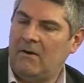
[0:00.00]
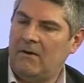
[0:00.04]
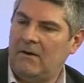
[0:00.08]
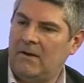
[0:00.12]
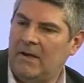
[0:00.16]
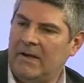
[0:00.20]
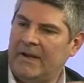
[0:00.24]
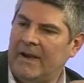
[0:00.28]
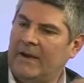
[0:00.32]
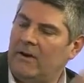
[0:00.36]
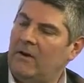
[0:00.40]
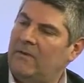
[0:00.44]

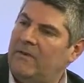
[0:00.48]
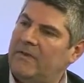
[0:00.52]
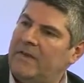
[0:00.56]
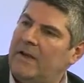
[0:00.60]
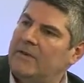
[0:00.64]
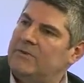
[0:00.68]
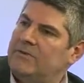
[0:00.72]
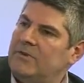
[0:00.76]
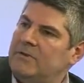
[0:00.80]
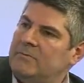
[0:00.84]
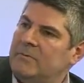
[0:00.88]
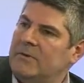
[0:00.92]
again, offer
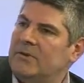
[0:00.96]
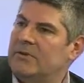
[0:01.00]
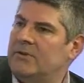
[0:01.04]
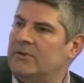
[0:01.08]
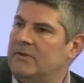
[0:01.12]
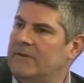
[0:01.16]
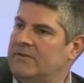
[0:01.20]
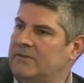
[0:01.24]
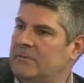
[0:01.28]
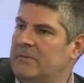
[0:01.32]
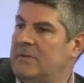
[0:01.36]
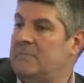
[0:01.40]
that judgment
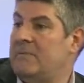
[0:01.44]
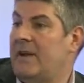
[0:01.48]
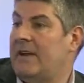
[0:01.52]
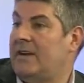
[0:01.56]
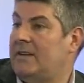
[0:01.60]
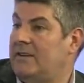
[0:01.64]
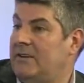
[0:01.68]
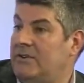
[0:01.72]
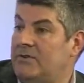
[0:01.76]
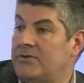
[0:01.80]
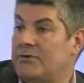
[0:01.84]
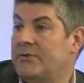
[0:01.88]
call. If somebody's
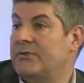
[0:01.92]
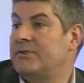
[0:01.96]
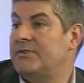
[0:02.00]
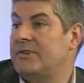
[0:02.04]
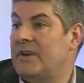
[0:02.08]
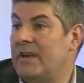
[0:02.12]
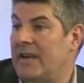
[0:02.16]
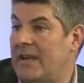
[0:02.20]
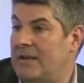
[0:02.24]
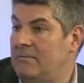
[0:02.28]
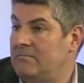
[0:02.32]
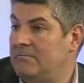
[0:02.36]
making an
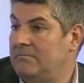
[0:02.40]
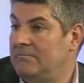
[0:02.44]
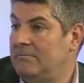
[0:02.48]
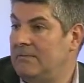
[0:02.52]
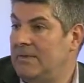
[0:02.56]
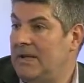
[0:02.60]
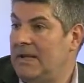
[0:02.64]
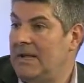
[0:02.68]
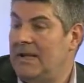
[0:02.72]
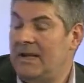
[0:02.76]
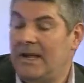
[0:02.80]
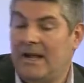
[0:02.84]
insurance claim
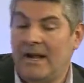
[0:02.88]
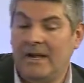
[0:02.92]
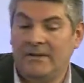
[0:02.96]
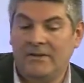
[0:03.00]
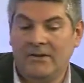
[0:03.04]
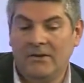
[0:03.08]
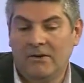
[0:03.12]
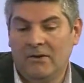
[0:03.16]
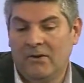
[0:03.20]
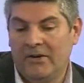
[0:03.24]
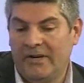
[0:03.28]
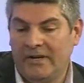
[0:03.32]

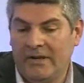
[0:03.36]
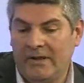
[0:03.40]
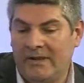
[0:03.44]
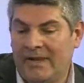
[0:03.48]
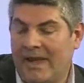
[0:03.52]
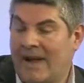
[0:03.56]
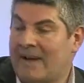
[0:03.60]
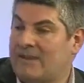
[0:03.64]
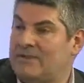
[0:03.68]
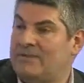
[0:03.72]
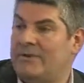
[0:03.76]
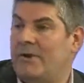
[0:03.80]
and you're looking at
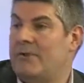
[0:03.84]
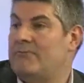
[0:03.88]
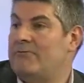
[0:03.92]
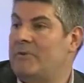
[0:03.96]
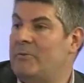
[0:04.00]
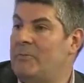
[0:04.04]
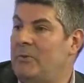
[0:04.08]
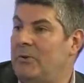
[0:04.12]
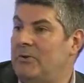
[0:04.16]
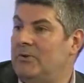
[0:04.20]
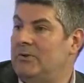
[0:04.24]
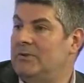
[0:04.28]
the accident
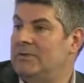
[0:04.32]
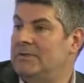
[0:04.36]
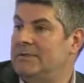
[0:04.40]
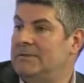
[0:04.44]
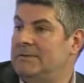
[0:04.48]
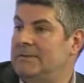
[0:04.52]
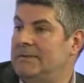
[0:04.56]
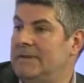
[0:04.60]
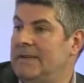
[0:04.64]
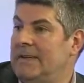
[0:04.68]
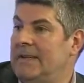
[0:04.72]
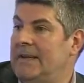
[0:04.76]
report
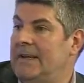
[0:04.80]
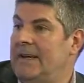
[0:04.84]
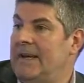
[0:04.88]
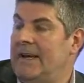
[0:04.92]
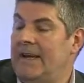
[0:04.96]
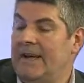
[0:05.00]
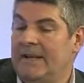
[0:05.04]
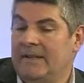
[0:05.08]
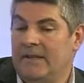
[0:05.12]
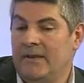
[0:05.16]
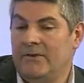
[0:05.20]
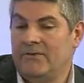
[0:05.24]

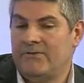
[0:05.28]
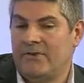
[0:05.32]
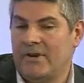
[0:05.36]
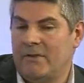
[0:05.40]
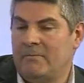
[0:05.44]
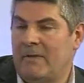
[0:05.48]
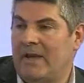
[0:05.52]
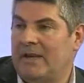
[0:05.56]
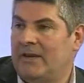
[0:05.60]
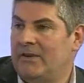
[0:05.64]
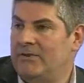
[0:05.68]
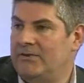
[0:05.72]
and trying
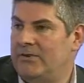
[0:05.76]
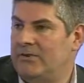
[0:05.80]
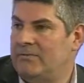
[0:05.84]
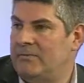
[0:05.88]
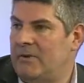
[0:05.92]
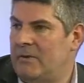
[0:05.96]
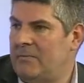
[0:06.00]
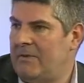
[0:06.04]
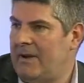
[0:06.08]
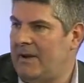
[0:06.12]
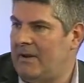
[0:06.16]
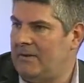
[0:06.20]
to make a
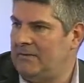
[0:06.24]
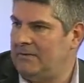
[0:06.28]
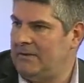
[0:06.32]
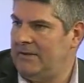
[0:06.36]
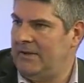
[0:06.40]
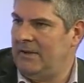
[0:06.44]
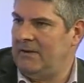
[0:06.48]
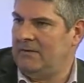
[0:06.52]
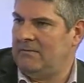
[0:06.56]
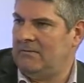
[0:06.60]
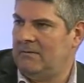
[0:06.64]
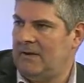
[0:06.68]
judgment about,
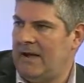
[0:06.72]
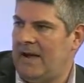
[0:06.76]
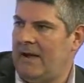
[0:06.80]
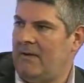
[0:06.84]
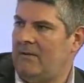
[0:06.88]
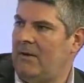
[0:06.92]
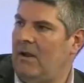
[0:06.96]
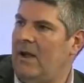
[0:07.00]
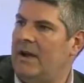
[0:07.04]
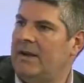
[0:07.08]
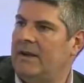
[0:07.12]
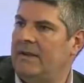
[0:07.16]

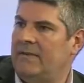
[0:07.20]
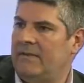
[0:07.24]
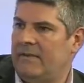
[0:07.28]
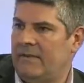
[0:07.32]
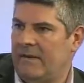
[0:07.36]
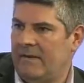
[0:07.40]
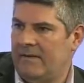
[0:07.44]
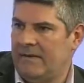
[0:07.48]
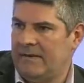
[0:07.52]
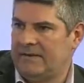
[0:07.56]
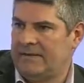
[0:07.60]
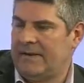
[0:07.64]
how likely
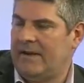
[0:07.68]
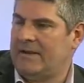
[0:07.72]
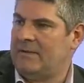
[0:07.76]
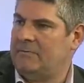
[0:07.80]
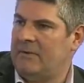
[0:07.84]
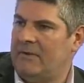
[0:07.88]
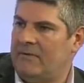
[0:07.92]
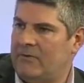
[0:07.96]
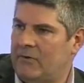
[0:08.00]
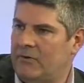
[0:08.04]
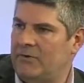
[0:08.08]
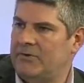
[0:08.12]
is that
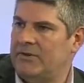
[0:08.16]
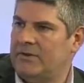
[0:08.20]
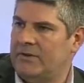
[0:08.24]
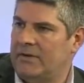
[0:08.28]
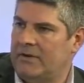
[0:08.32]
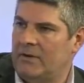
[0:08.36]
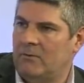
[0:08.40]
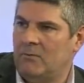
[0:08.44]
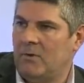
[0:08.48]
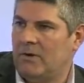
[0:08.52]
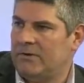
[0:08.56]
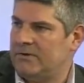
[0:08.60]
to be
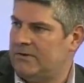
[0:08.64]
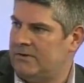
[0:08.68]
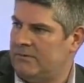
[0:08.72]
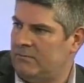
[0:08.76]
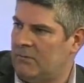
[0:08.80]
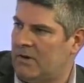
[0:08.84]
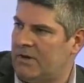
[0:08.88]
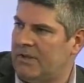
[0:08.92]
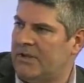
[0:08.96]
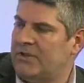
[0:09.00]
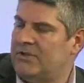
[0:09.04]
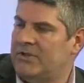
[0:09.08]
fraudulent and what
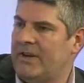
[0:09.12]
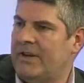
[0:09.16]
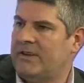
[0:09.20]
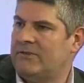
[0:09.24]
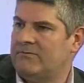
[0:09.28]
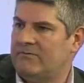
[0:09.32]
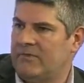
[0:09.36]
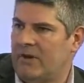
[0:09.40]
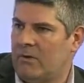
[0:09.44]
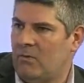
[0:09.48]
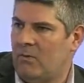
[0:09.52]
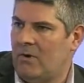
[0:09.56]
are the
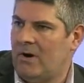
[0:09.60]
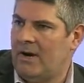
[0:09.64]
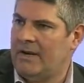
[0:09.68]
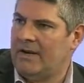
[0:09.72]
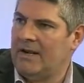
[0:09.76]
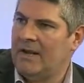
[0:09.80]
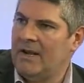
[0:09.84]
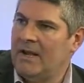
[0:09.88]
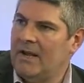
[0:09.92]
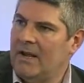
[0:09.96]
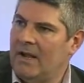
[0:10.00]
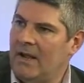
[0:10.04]
checks required,
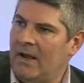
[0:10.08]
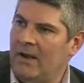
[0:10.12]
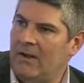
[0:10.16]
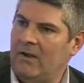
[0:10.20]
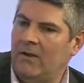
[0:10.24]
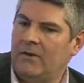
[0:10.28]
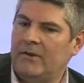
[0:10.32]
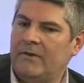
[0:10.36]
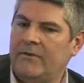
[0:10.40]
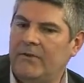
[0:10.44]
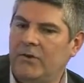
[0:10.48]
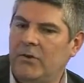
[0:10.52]
a
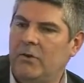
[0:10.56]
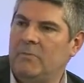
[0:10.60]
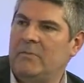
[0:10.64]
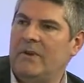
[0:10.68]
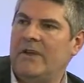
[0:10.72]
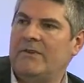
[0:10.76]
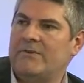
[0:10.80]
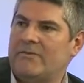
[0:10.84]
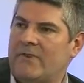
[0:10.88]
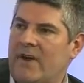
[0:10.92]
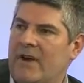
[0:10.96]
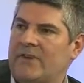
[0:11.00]
lot of
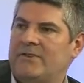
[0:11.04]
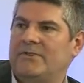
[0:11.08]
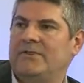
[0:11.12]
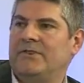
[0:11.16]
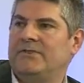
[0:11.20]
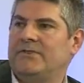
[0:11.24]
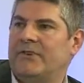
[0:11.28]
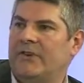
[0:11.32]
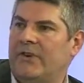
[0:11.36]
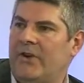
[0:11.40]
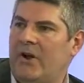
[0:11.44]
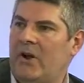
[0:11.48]
human
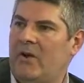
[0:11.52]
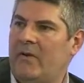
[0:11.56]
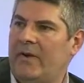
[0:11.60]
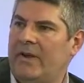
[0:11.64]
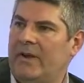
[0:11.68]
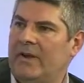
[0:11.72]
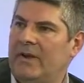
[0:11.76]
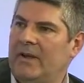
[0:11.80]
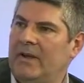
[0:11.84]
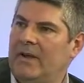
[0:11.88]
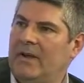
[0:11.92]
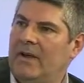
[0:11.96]
interaction is
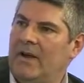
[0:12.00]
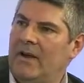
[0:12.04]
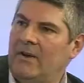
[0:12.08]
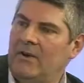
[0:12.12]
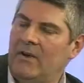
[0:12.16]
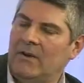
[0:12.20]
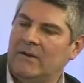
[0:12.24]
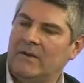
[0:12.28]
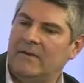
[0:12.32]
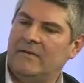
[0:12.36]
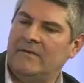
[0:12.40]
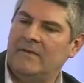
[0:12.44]
occurring. A
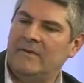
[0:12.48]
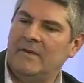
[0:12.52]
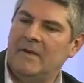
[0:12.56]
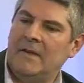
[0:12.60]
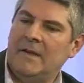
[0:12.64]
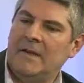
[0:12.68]
lot of